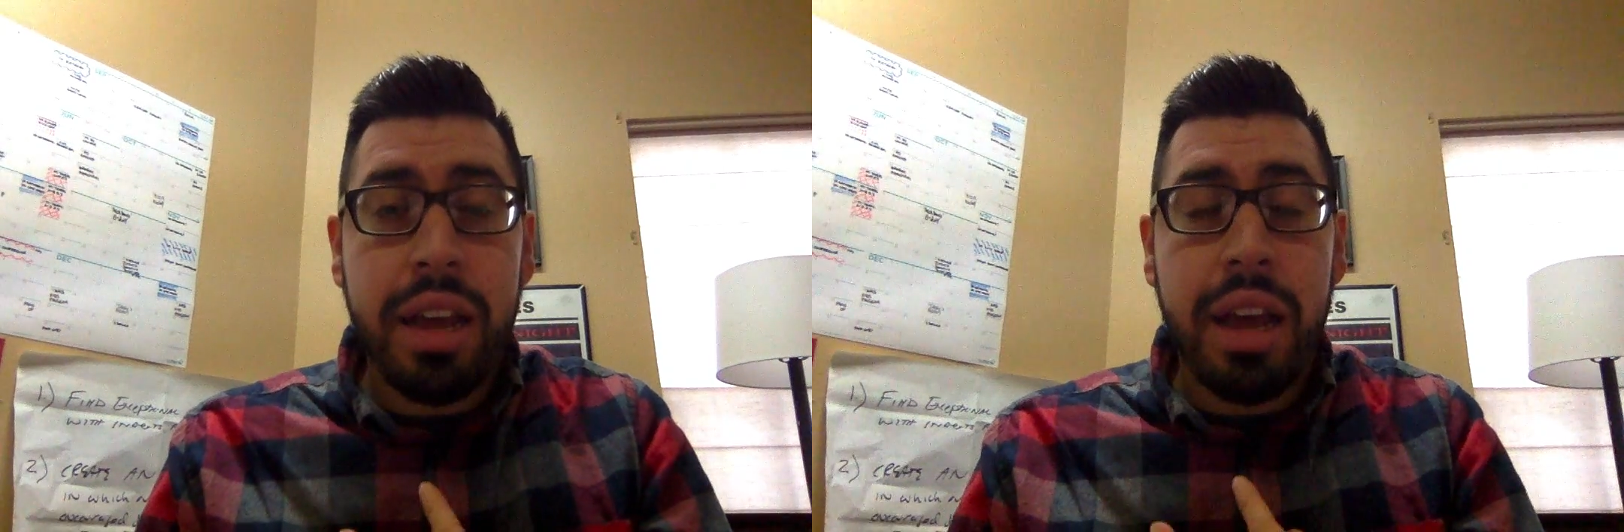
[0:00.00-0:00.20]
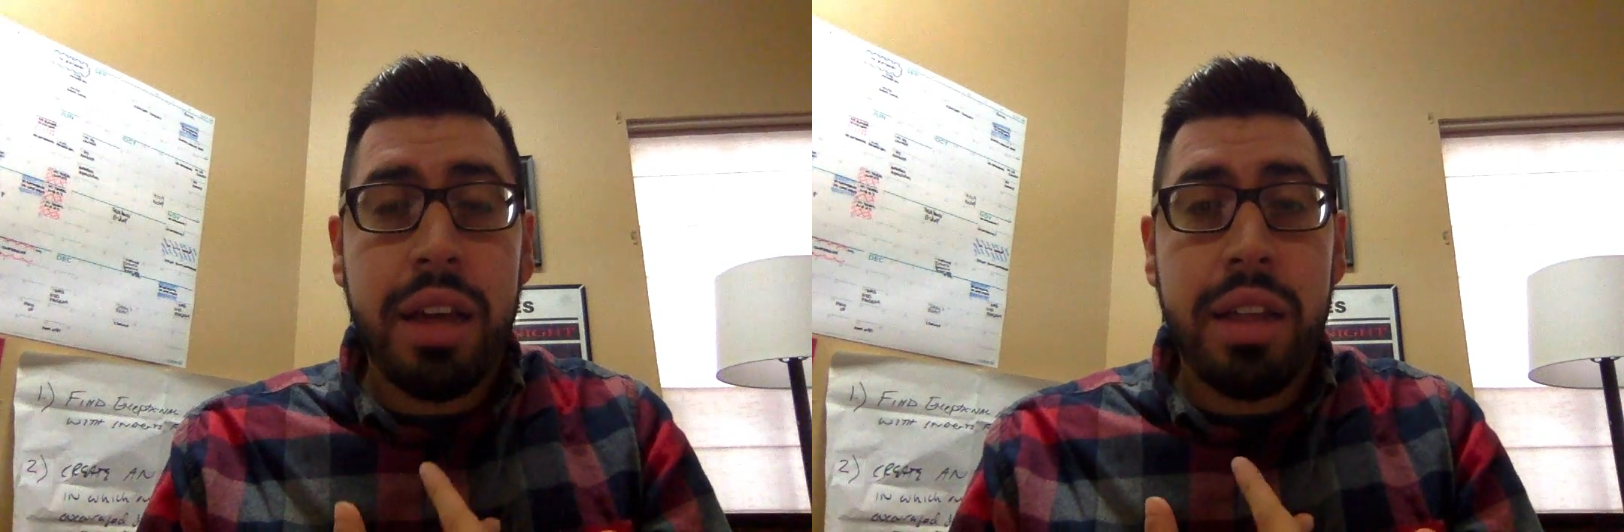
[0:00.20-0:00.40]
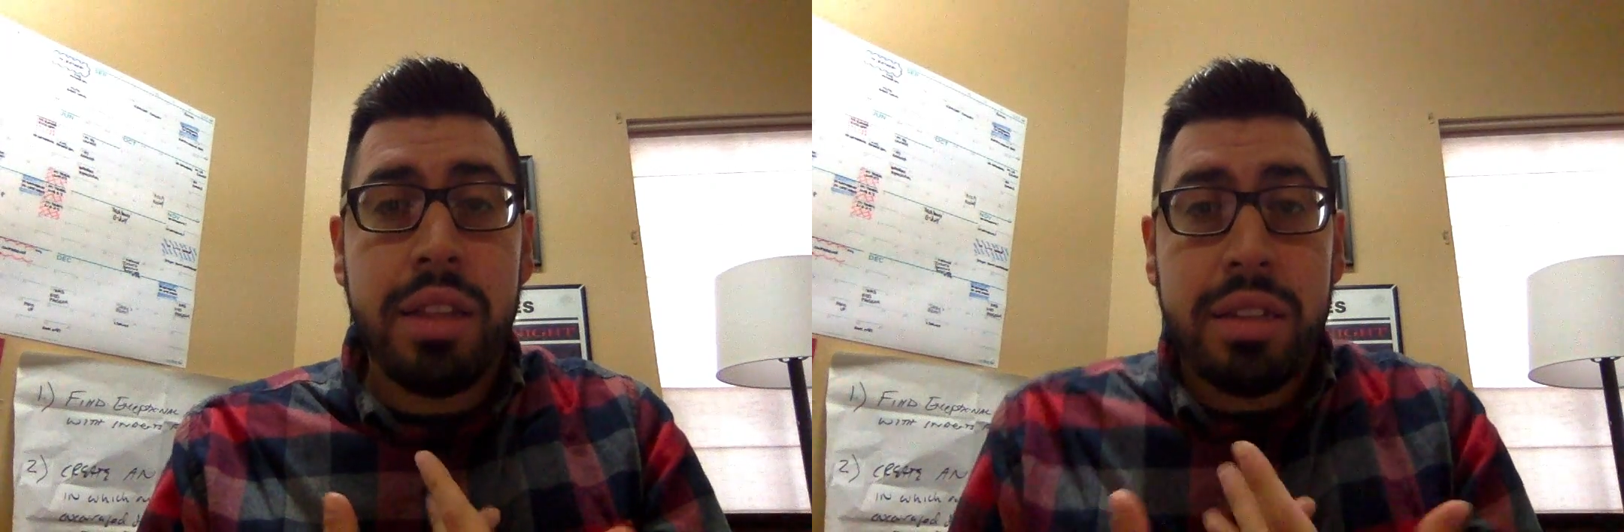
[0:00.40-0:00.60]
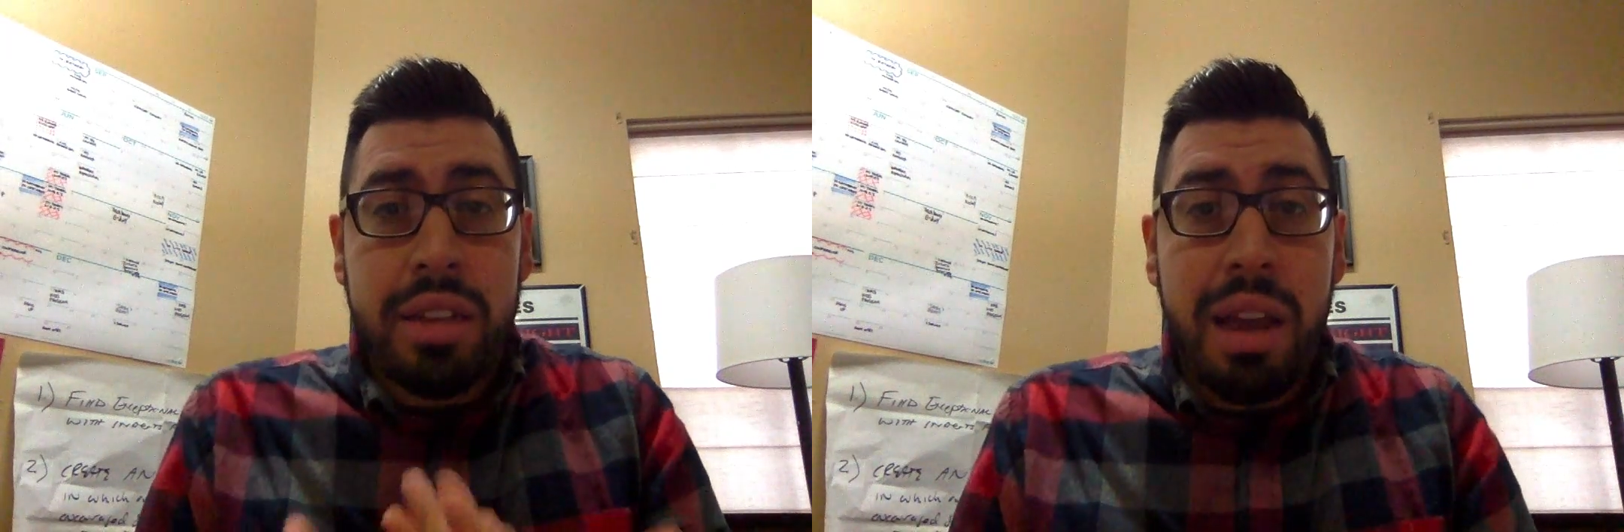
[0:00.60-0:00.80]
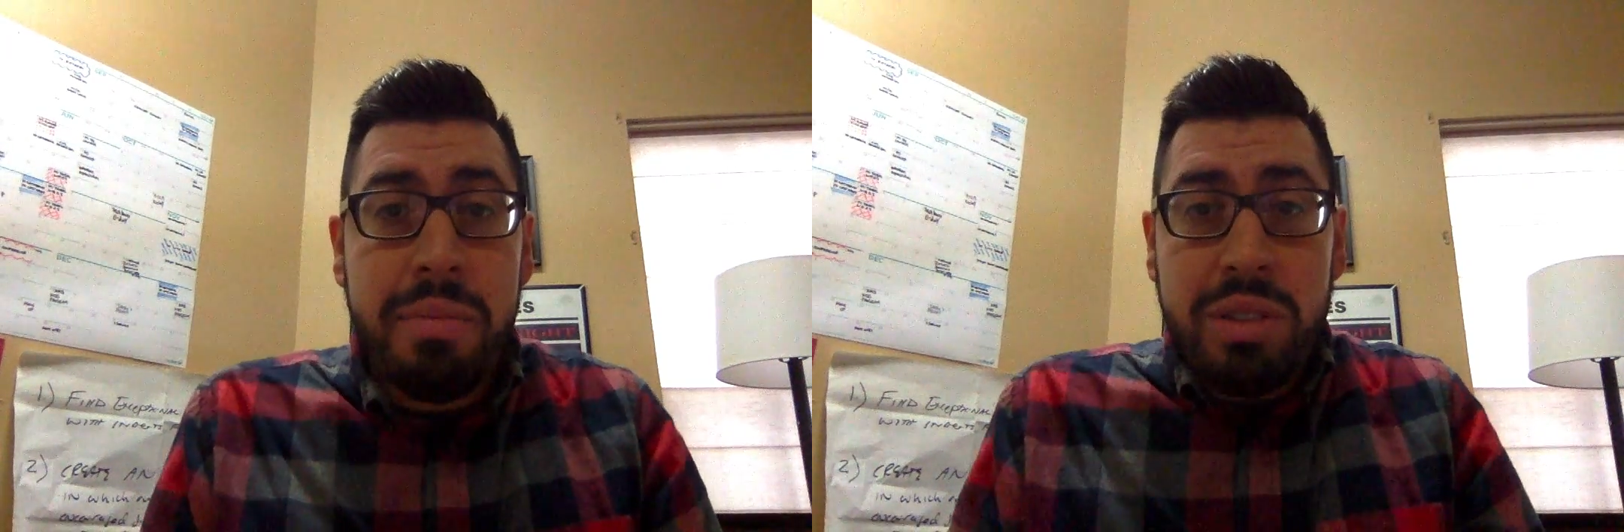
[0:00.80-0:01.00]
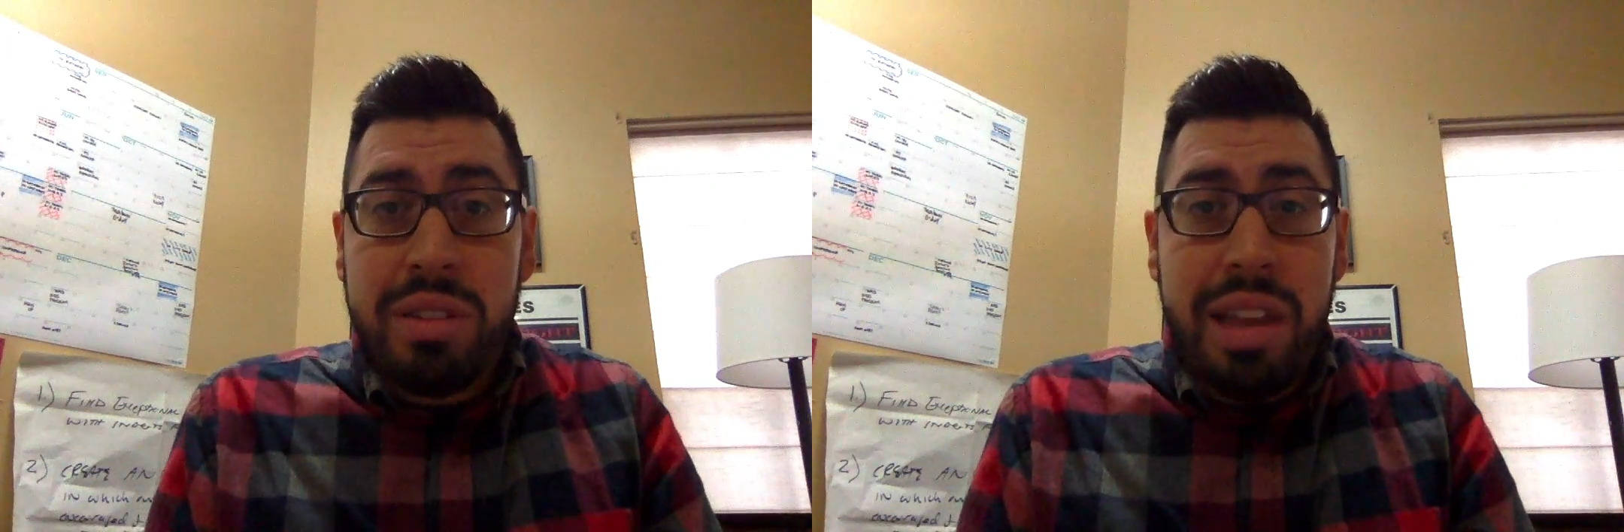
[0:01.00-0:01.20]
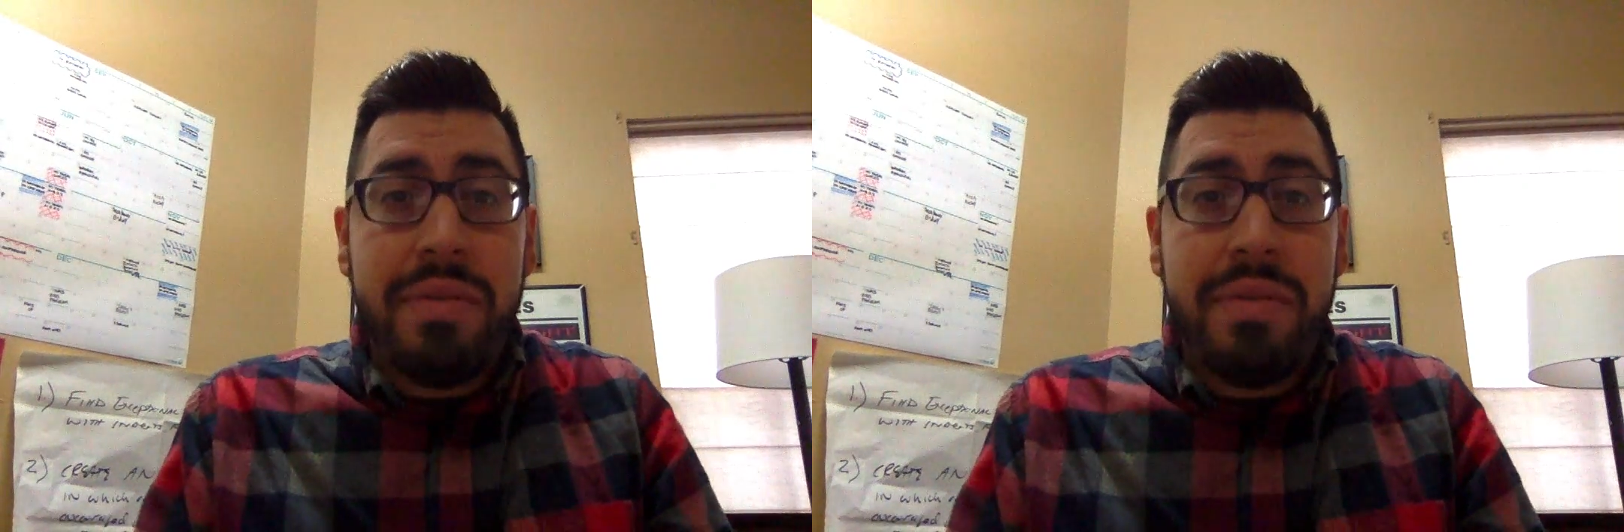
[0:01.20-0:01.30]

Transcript: uh, the time and just